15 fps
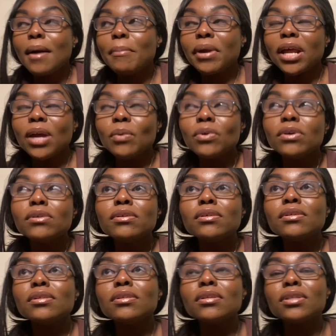But I
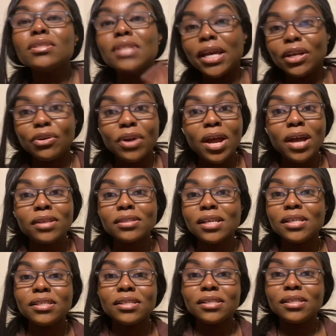will digress
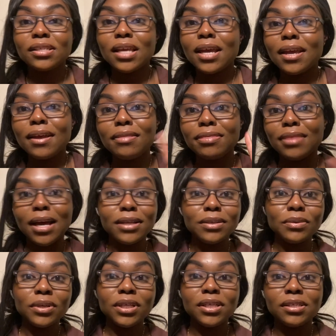and to say that's
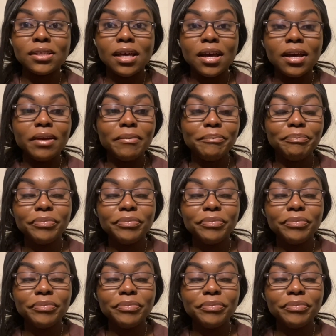what he said.